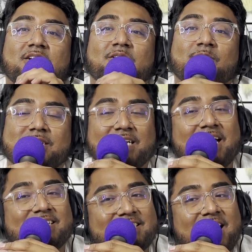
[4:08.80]
which is
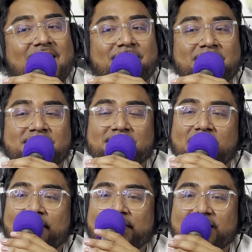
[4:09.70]
kind of sad because,
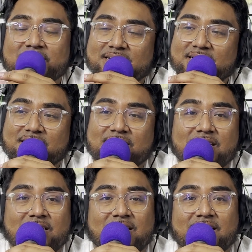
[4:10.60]
I mean,
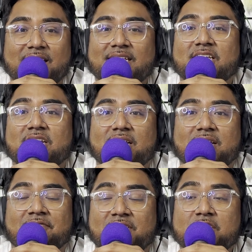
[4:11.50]
he didn't,
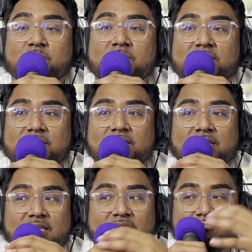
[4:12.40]
if this was
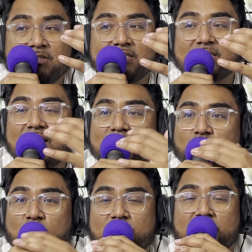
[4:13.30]
his last
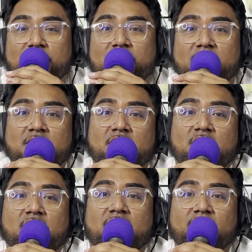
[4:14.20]
warm-up
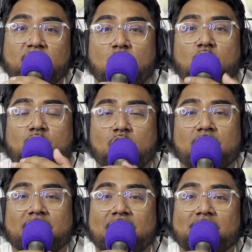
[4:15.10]
for
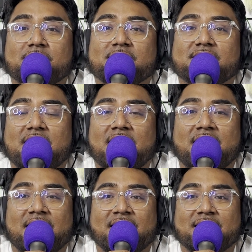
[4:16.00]
Roland Garros,
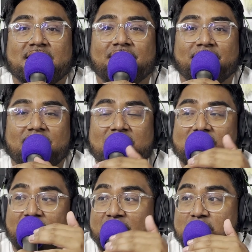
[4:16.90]
and if
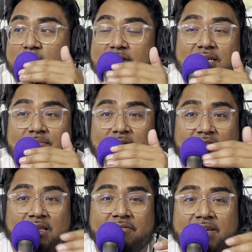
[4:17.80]
this was him
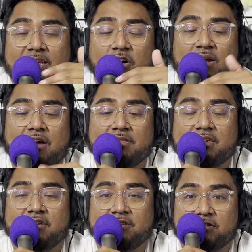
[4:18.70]
leaving it all out
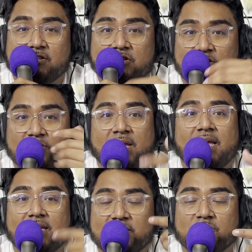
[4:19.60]
there to
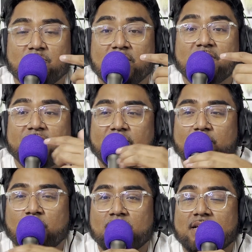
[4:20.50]
get into rhythm for
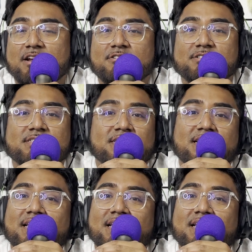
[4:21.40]
Roland Garros,